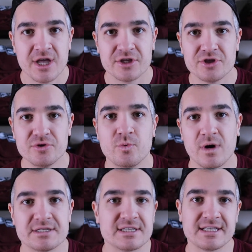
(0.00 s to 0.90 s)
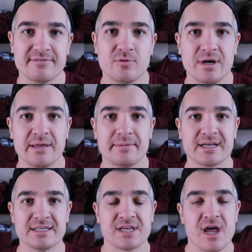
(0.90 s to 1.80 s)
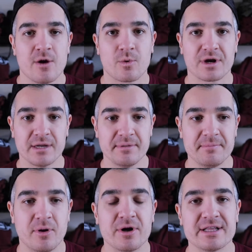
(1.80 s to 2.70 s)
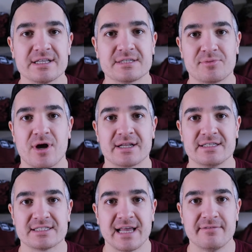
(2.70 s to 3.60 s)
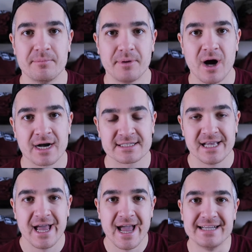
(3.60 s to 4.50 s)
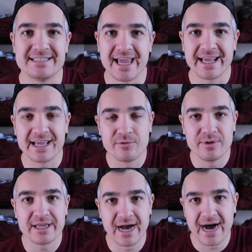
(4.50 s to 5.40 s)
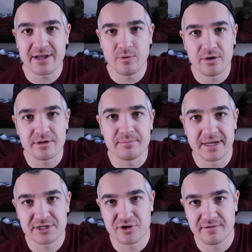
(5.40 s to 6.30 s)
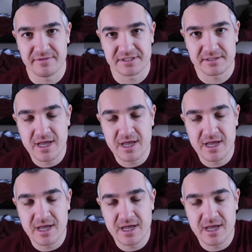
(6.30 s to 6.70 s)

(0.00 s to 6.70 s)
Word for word: you want to give away because we're gonna be putting this product inside of a box and taking a really high quality picture of this